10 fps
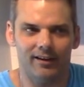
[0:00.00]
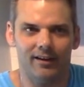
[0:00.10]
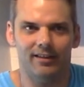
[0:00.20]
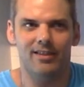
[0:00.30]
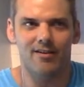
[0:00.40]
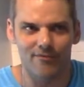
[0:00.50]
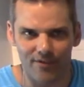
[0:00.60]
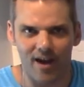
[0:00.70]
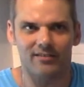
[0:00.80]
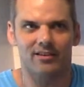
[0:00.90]
in the
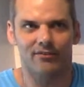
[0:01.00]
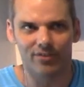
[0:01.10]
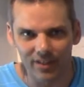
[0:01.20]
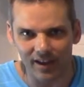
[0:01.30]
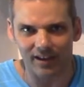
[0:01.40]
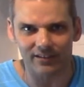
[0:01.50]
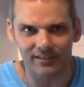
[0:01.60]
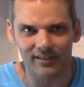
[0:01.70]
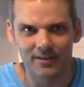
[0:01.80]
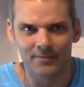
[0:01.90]
event of
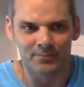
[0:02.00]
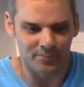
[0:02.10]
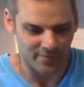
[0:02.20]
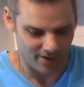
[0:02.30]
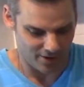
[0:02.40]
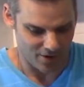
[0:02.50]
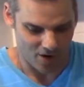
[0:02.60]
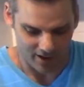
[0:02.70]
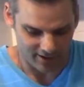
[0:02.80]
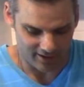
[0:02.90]
this, you know,